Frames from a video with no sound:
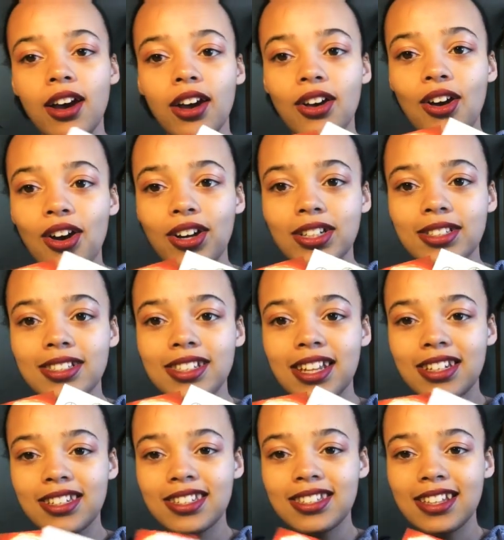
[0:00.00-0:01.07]
card
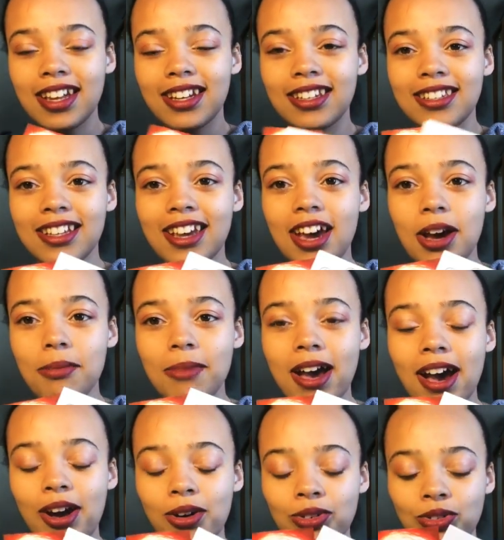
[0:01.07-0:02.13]
set decided to come
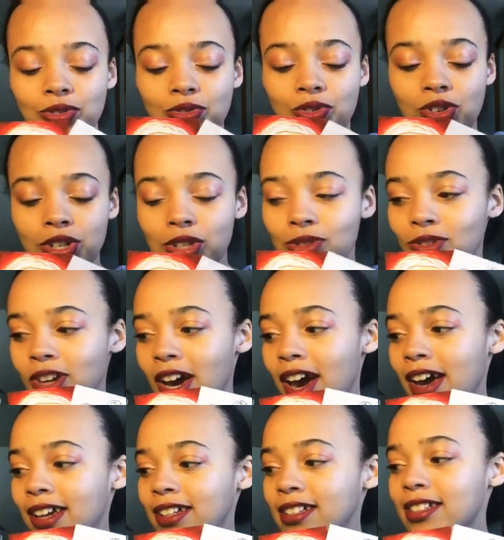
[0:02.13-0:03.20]
out for you
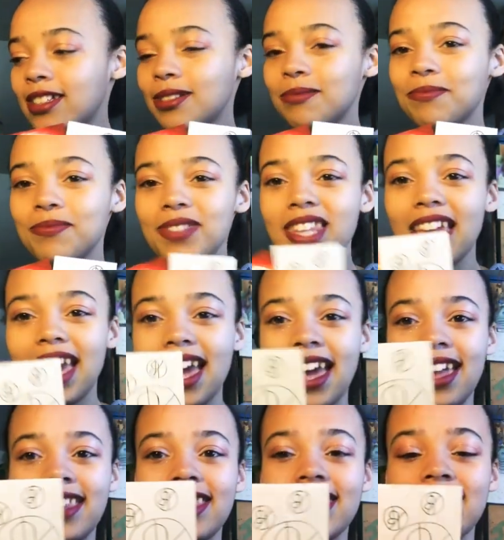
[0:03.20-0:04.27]
guys,
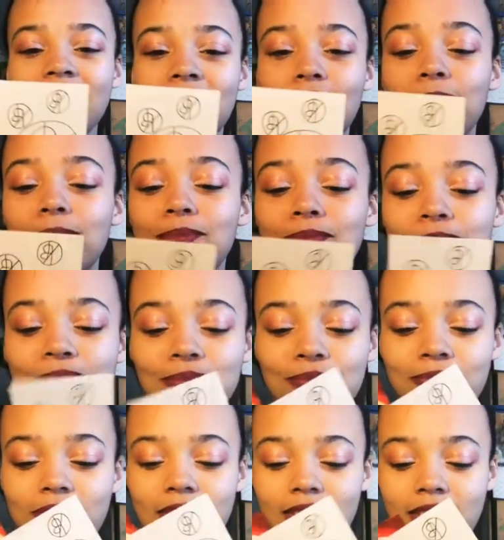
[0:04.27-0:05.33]
and
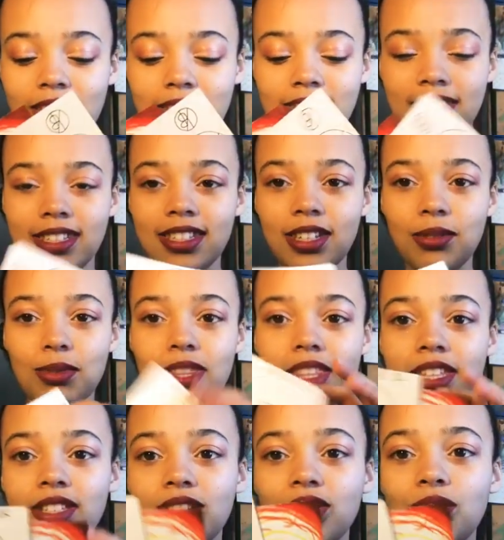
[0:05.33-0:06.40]
let's see what
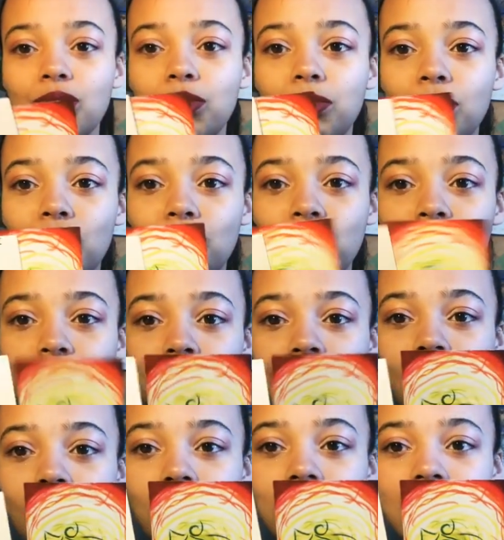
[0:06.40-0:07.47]
these two beautiful
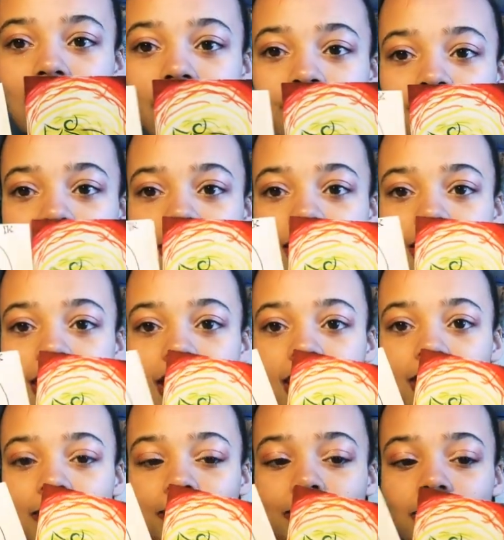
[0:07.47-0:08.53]
cards have to
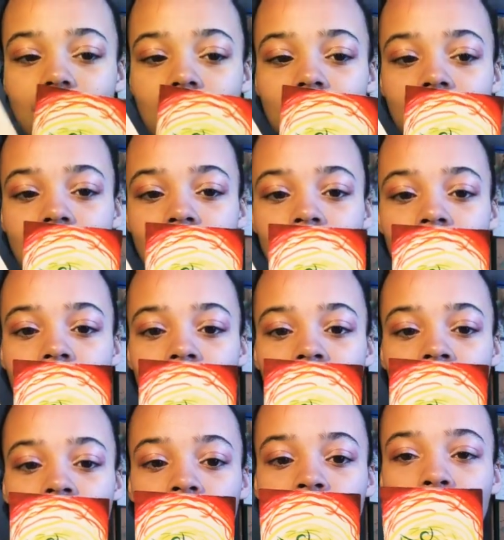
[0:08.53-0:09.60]
say.
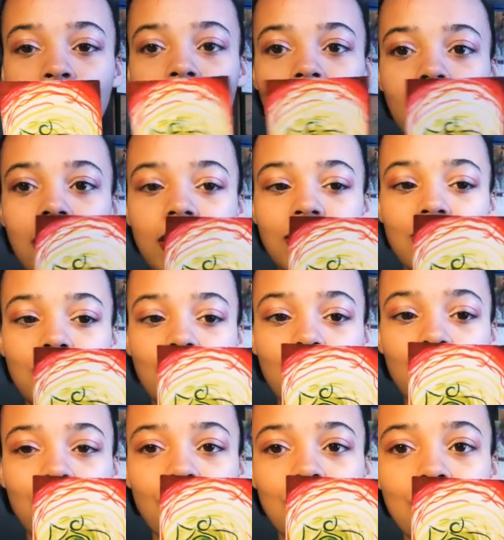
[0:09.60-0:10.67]
Okay, so the
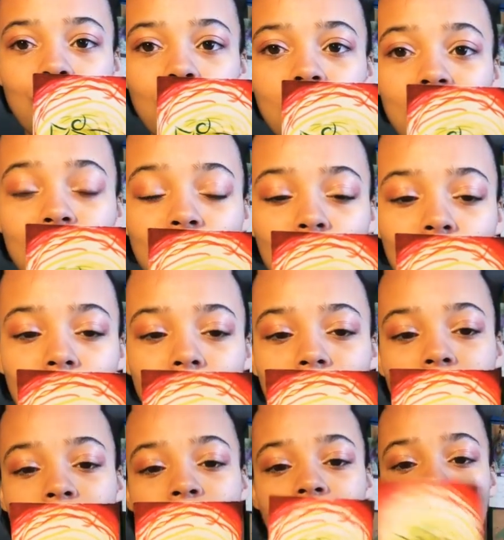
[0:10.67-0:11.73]
first one is
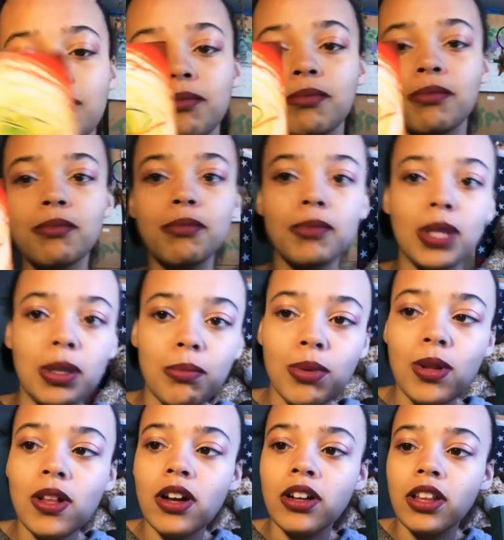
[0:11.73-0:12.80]
words.
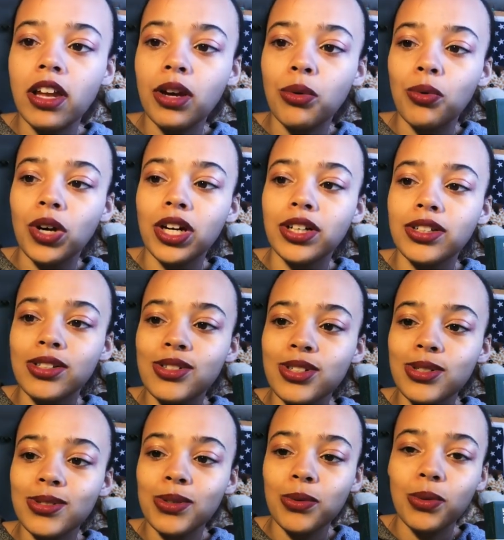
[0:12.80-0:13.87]
People are like
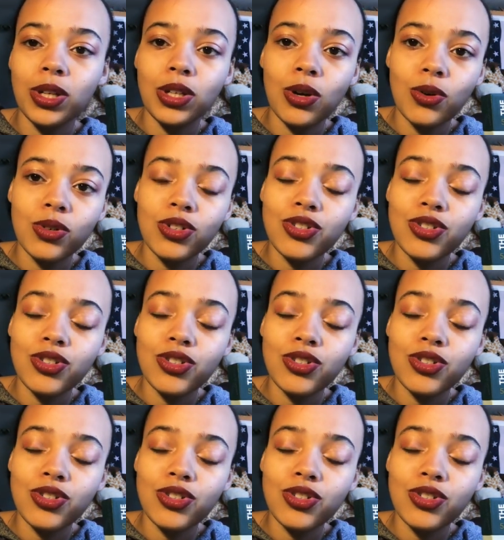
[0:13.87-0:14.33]
words. We don't